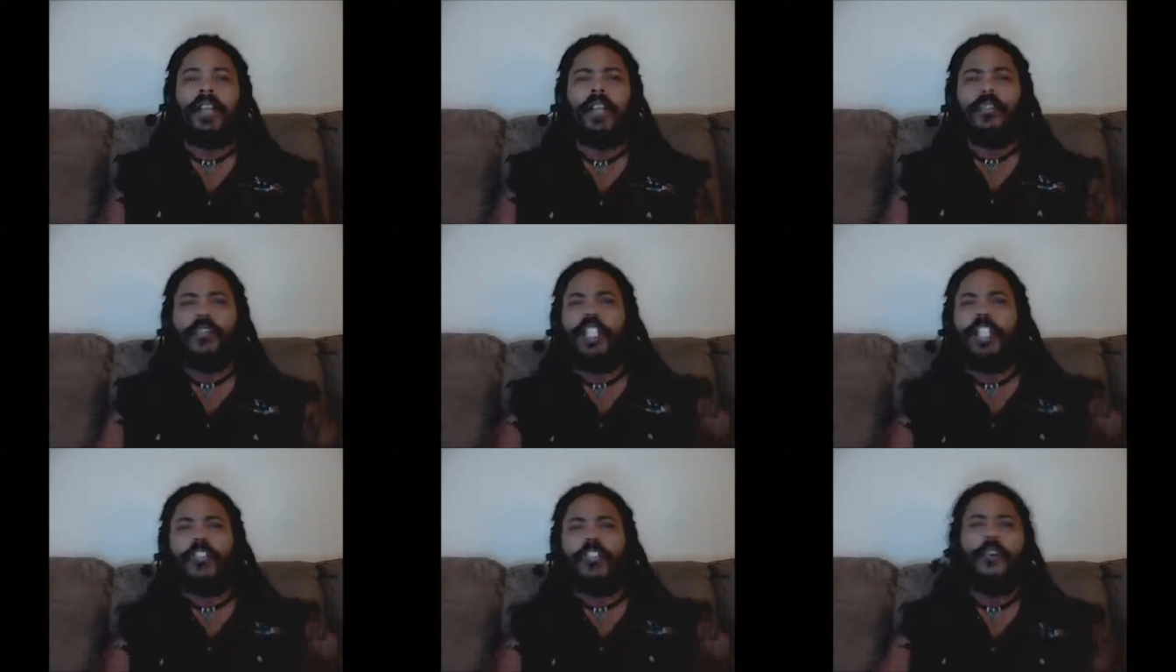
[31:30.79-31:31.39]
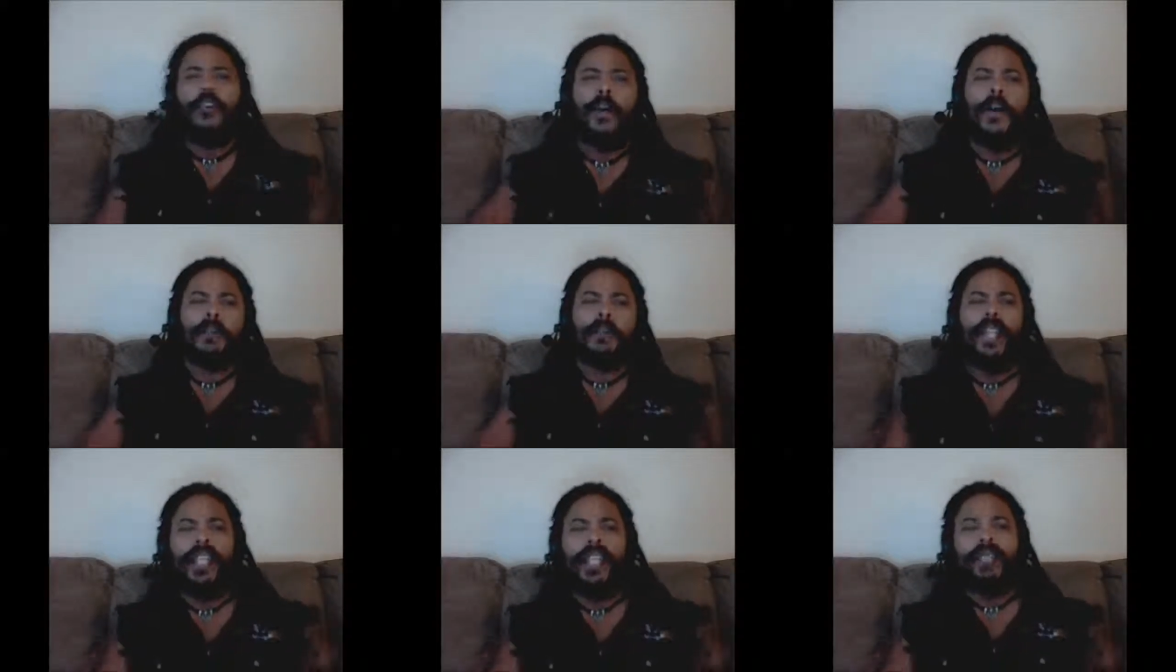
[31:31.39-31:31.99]
I'm not ready to grow
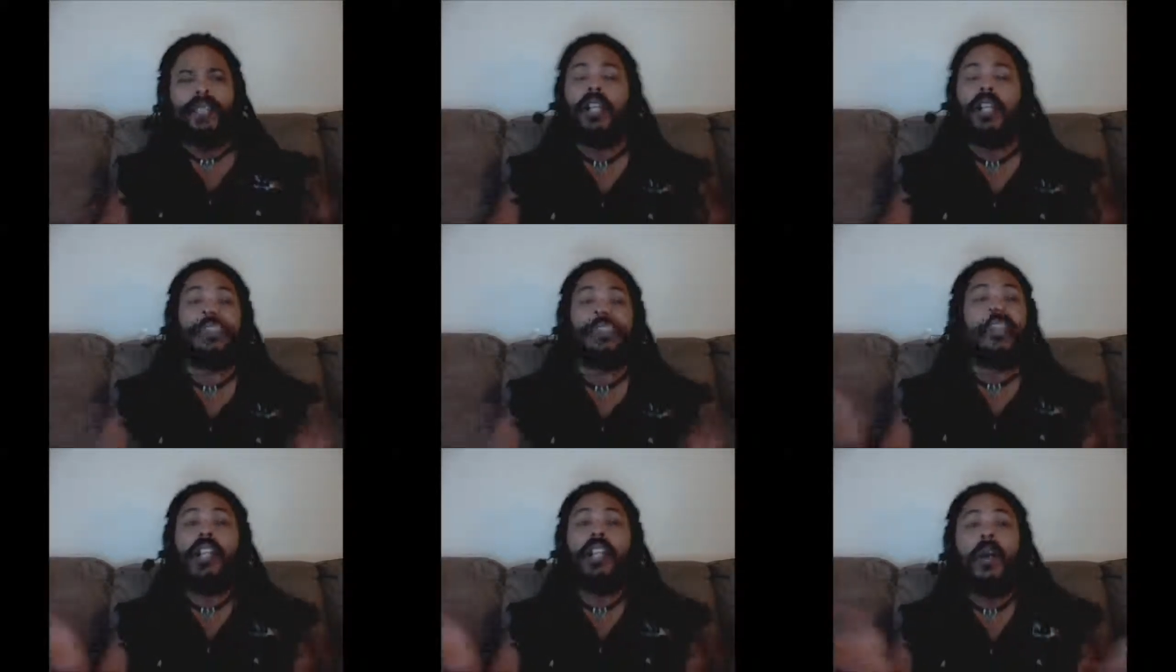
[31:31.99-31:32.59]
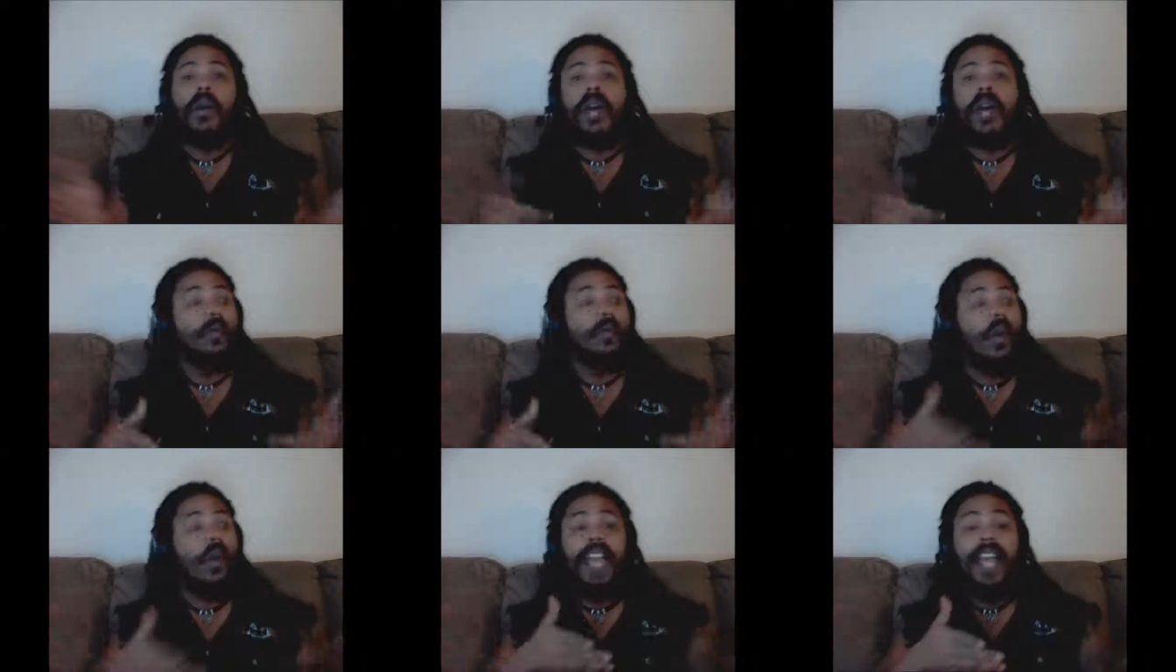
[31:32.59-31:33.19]
up yet. Well, don't grow
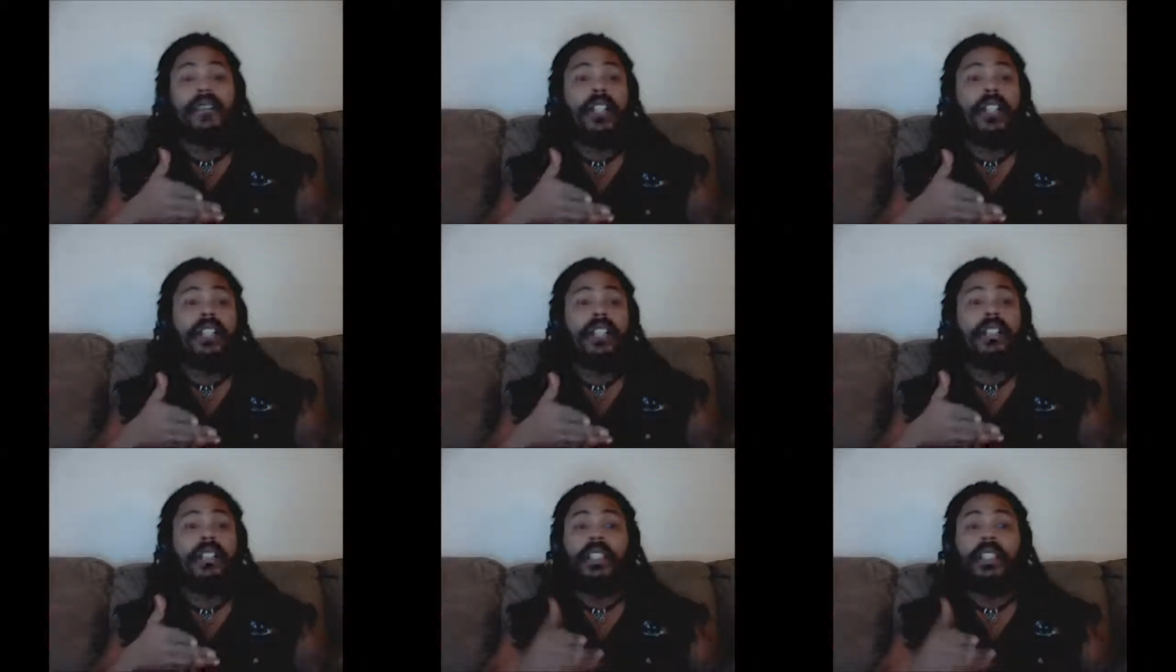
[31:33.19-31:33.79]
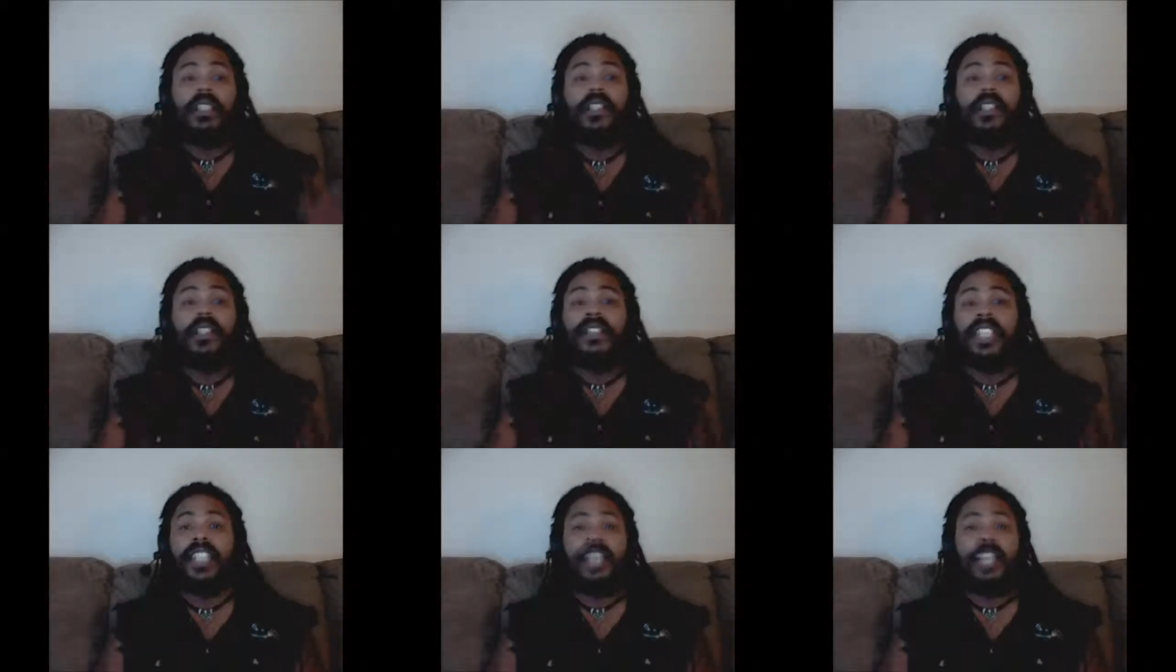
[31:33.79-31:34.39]
up. Go have fun.
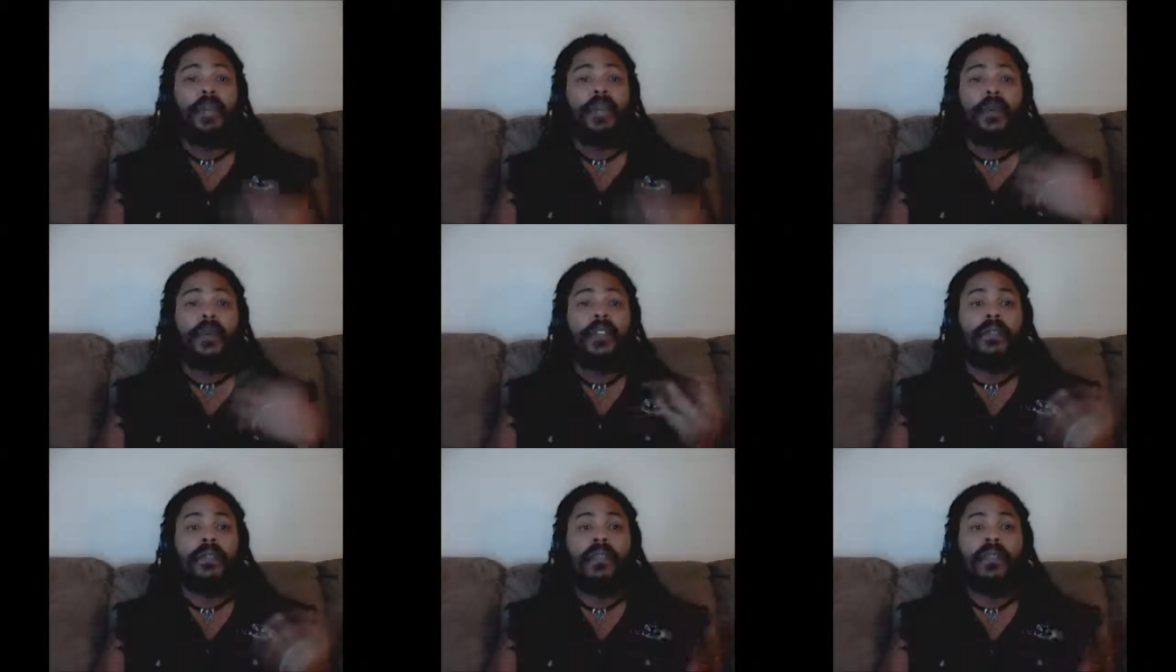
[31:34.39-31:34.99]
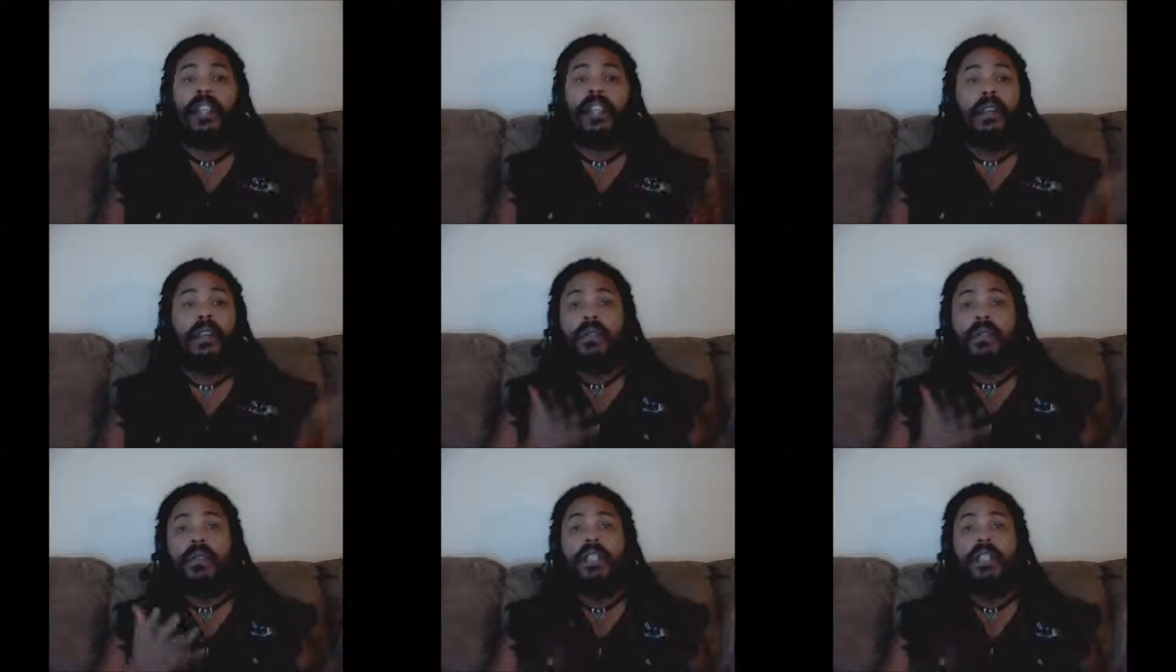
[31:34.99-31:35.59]
You don't have to take my word for it.
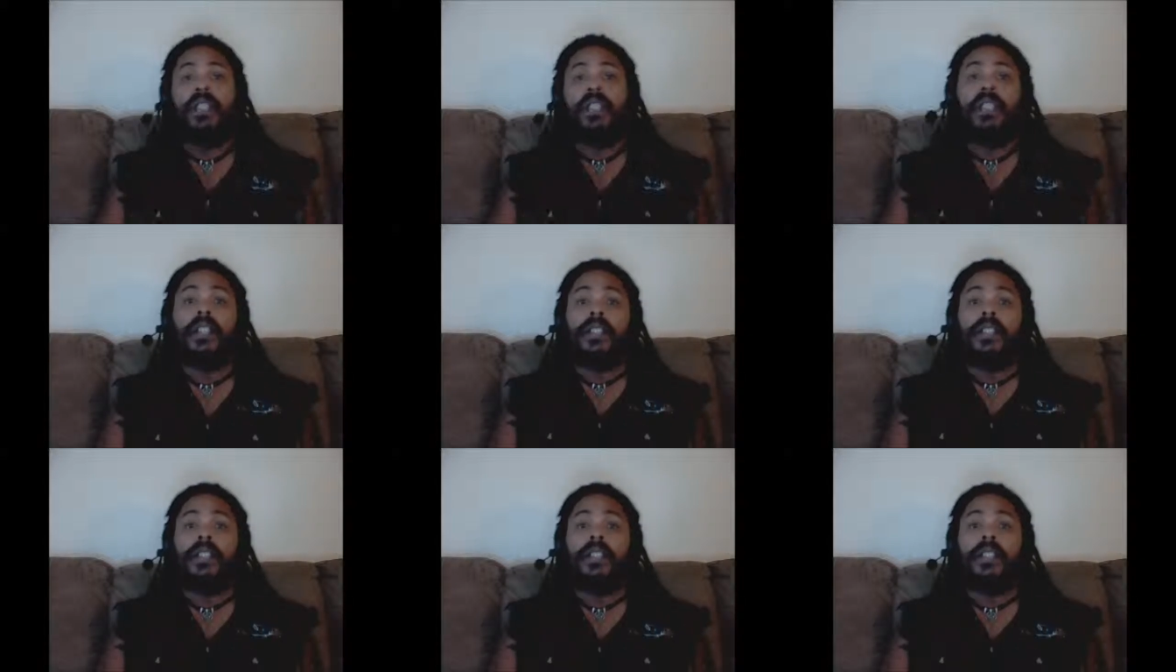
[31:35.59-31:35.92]
Go.